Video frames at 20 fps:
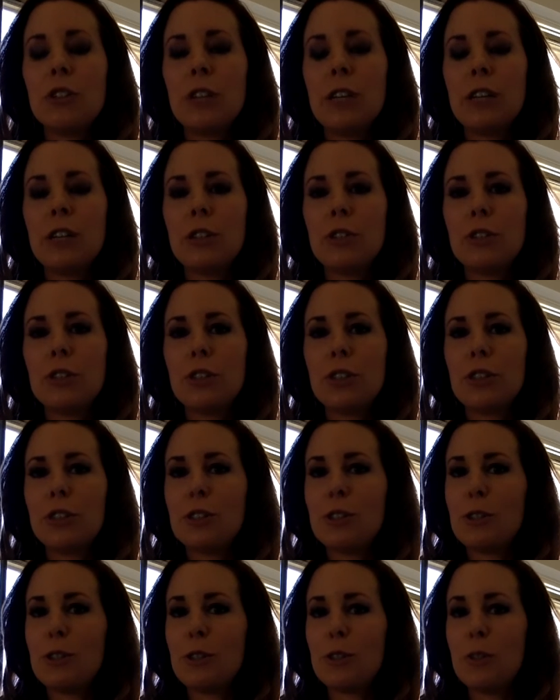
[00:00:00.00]
introduce
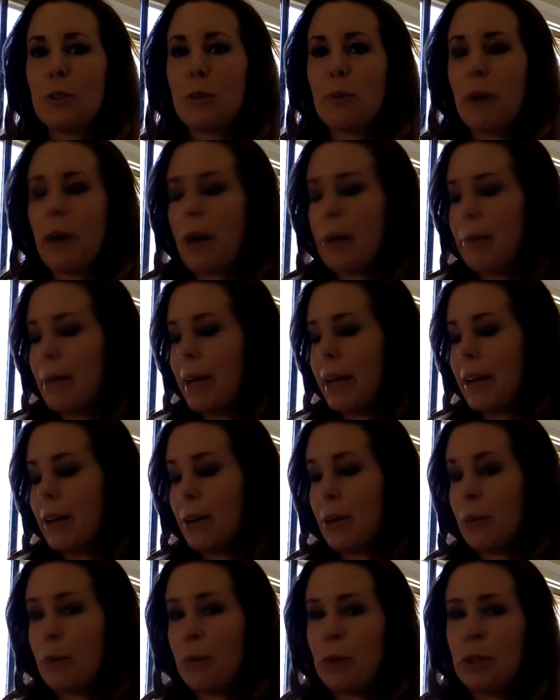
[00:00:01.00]
you to my mate
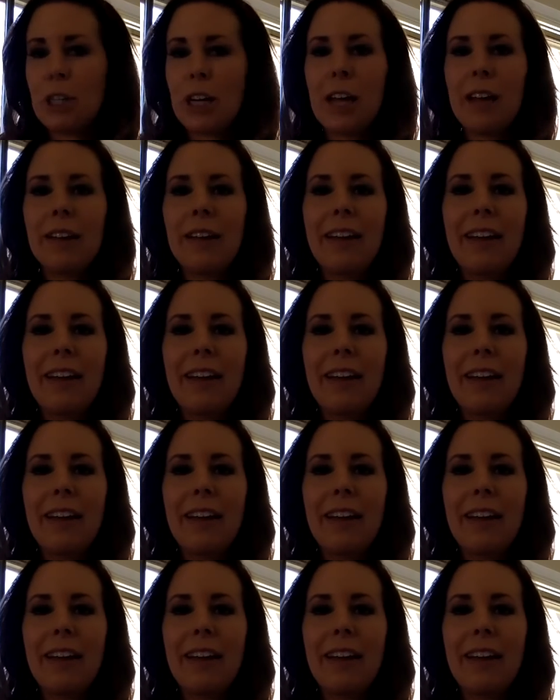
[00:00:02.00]
Kombucha.